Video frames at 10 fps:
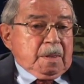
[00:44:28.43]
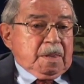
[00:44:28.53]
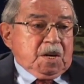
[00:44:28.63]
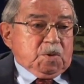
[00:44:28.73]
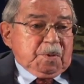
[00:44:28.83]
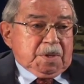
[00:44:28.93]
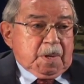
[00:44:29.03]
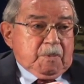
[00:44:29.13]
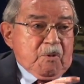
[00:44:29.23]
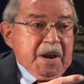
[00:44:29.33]
this was
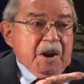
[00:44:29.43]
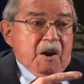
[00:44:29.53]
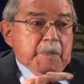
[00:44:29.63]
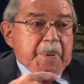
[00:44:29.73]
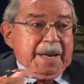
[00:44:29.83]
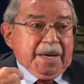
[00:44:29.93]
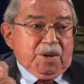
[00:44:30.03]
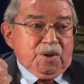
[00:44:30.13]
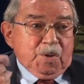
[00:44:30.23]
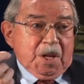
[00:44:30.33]
the radar
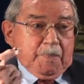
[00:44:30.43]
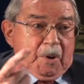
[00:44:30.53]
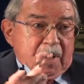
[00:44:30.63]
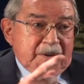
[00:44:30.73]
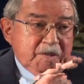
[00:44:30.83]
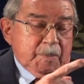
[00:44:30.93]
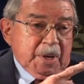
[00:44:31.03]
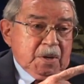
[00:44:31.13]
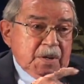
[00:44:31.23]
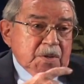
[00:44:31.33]
picket duty part of it
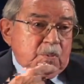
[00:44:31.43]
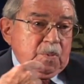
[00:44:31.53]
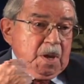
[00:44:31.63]
because